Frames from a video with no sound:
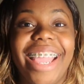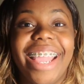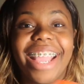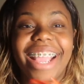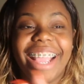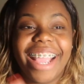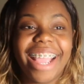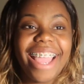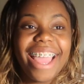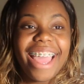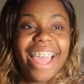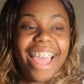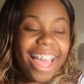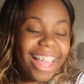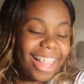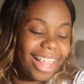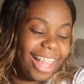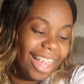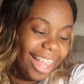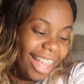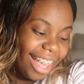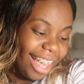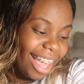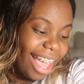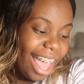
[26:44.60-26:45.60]
like,
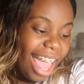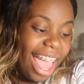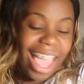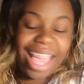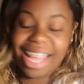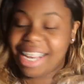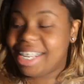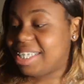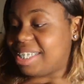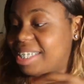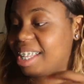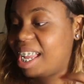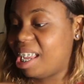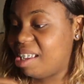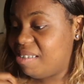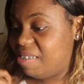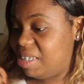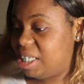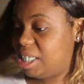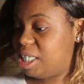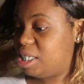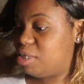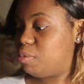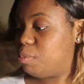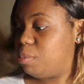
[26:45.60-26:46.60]
like, and it's not
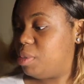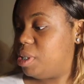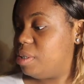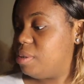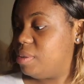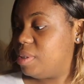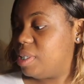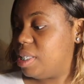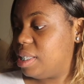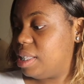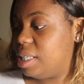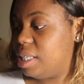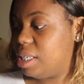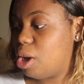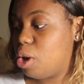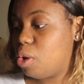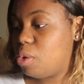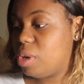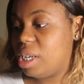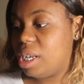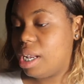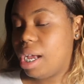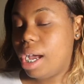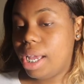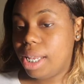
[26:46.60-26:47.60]
even just from using the
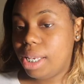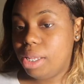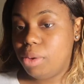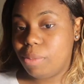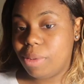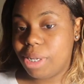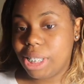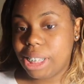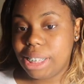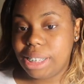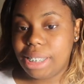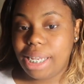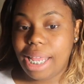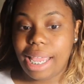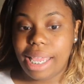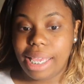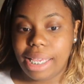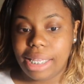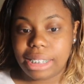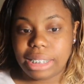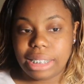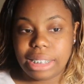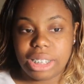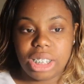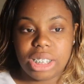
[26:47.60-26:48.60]
Old and Honey one today.
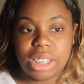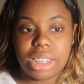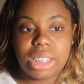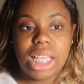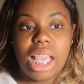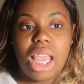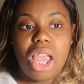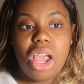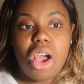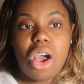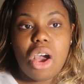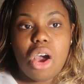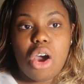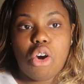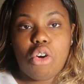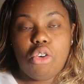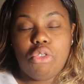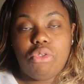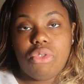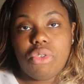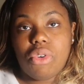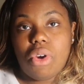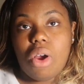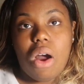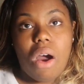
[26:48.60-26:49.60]
It's just
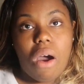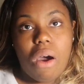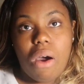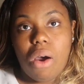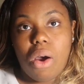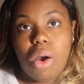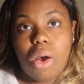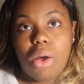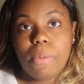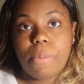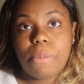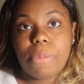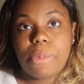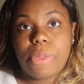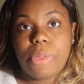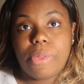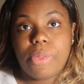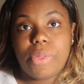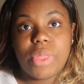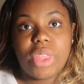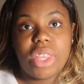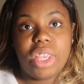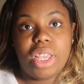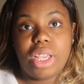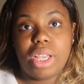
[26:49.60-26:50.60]
overall
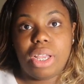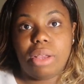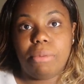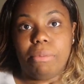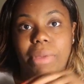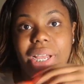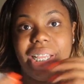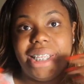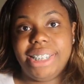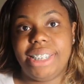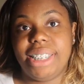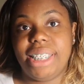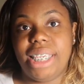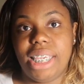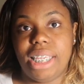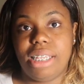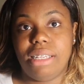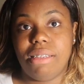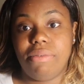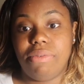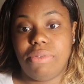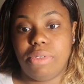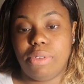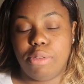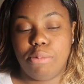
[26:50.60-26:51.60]
my
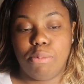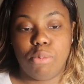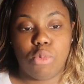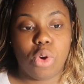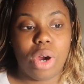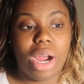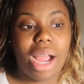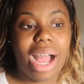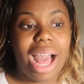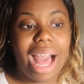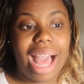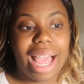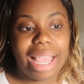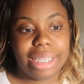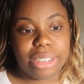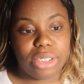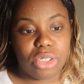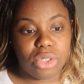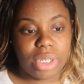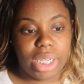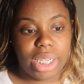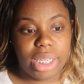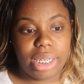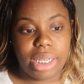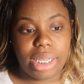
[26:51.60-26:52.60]
skin feel more
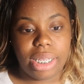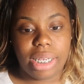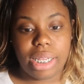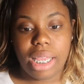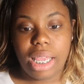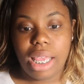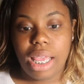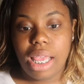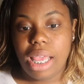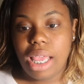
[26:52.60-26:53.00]
hydrated